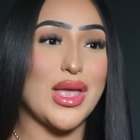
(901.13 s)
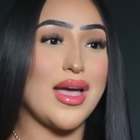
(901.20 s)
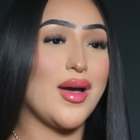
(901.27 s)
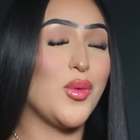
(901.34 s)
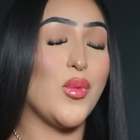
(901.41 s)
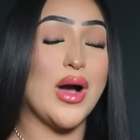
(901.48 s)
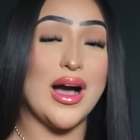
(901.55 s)

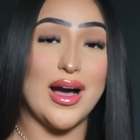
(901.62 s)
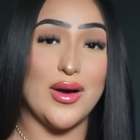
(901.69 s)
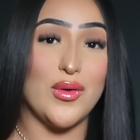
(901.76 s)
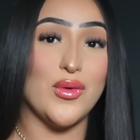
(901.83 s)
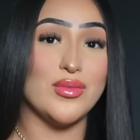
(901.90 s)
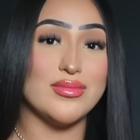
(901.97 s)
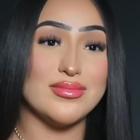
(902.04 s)

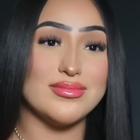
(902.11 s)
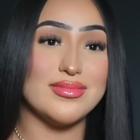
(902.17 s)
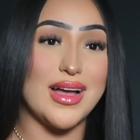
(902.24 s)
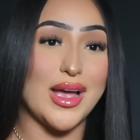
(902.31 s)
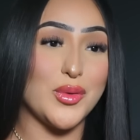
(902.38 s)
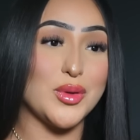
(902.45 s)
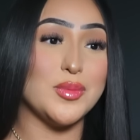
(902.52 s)
Wow,
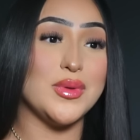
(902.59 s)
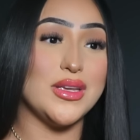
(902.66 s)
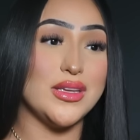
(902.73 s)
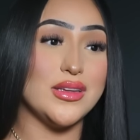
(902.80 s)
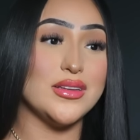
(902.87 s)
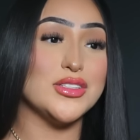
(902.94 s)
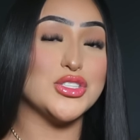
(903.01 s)
I would
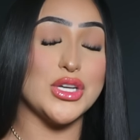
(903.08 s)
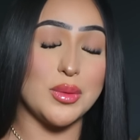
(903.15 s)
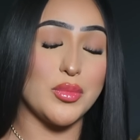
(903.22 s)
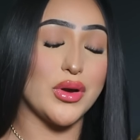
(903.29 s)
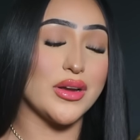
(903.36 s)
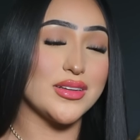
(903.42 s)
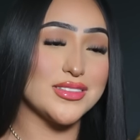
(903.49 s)
be shedding
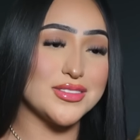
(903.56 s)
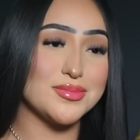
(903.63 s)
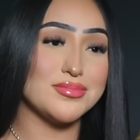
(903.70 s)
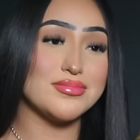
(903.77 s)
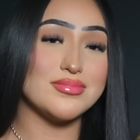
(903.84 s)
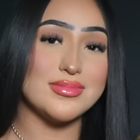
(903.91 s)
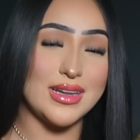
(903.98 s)
bricks.
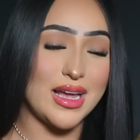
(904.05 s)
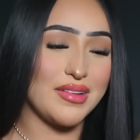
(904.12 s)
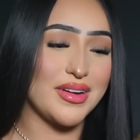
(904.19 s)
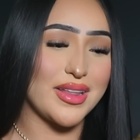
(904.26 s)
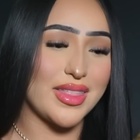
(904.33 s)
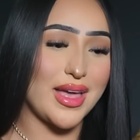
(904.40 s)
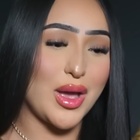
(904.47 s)
La
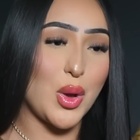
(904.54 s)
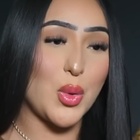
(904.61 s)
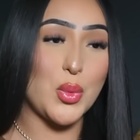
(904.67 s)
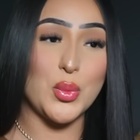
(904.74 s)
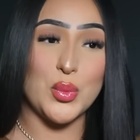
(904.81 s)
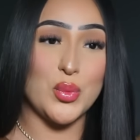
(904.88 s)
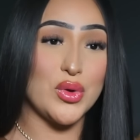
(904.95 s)
verdad.
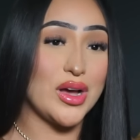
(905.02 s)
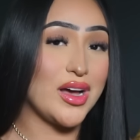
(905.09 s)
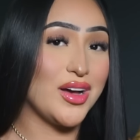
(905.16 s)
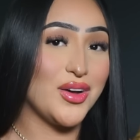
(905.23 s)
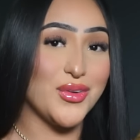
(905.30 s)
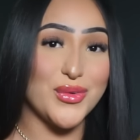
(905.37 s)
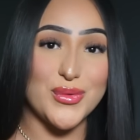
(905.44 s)

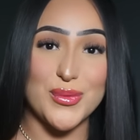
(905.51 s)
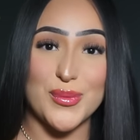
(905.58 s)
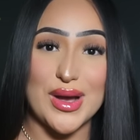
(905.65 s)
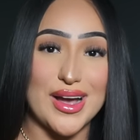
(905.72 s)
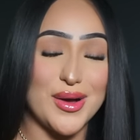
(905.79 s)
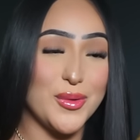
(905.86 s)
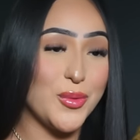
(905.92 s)
Wow,
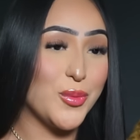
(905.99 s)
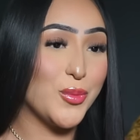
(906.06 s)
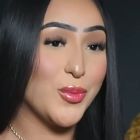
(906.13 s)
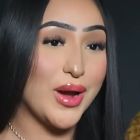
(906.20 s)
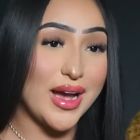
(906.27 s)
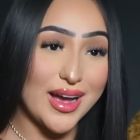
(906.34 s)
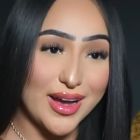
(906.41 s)
wow,
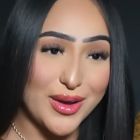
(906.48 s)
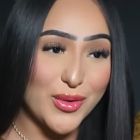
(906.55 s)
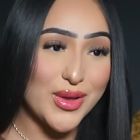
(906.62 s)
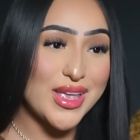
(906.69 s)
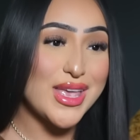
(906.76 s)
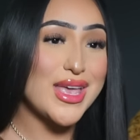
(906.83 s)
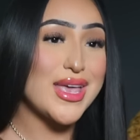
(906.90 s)
wow.